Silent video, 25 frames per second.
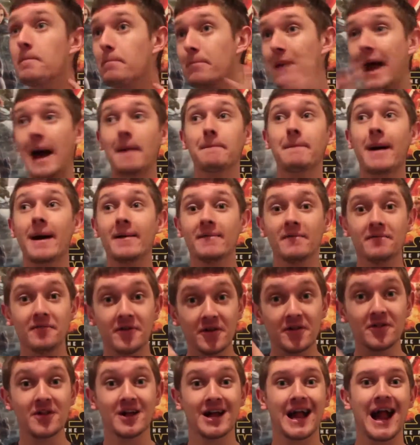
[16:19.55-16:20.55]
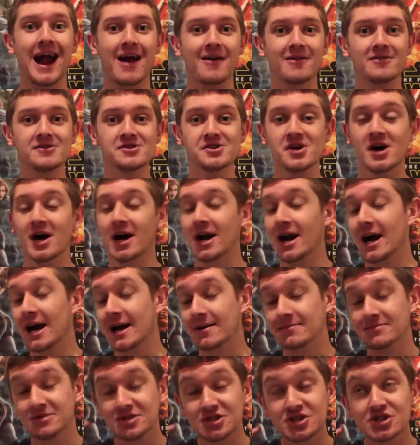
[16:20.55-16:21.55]
Black Panther, the character, and I
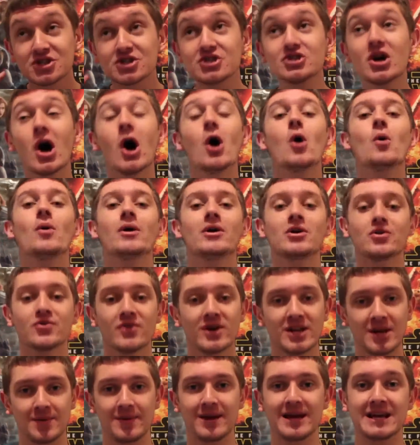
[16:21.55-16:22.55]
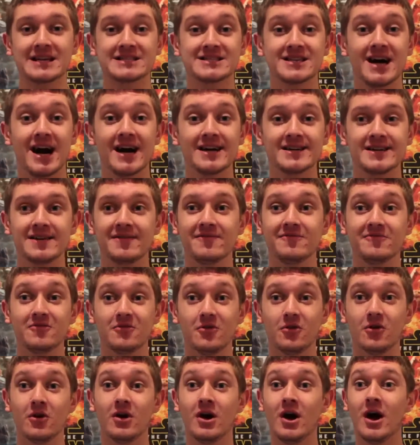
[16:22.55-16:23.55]
am so incredibly excited
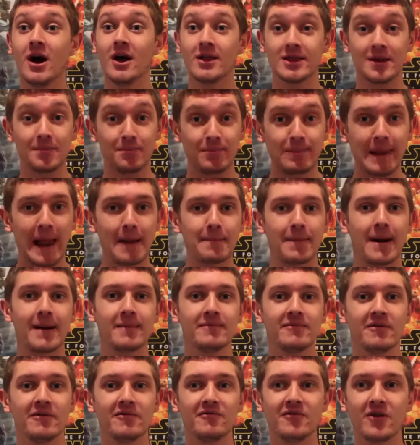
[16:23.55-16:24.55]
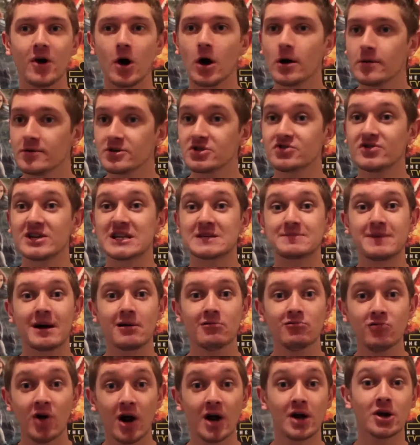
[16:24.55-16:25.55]
for the Black Panther film, directed
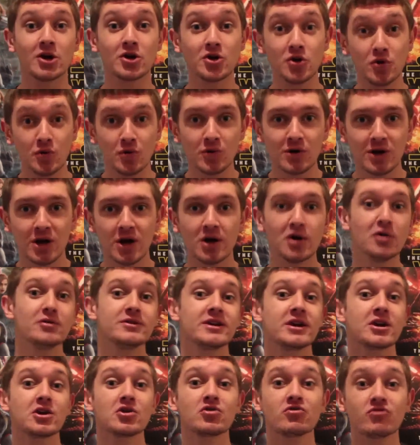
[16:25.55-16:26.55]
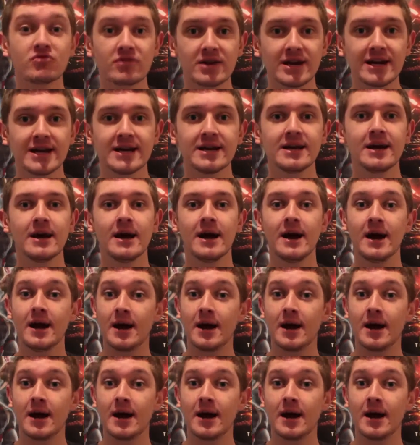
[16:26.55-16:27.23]
by Ryan Coogler, who did Creed,